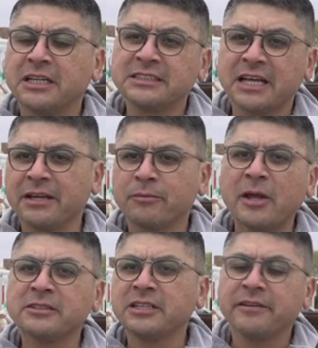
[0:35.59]
is a
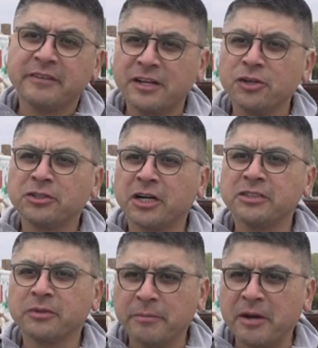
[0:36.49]
relatively new
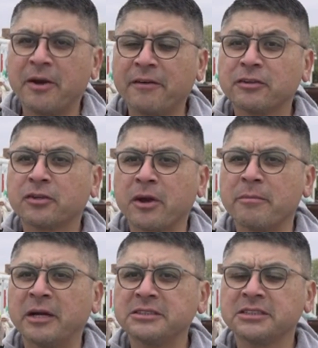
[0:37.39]
church. We've been around for three
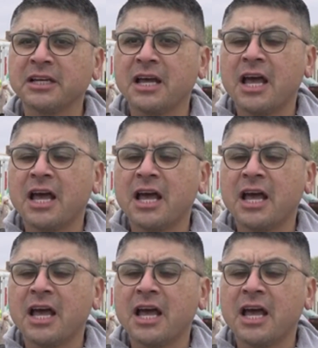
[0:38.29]
months.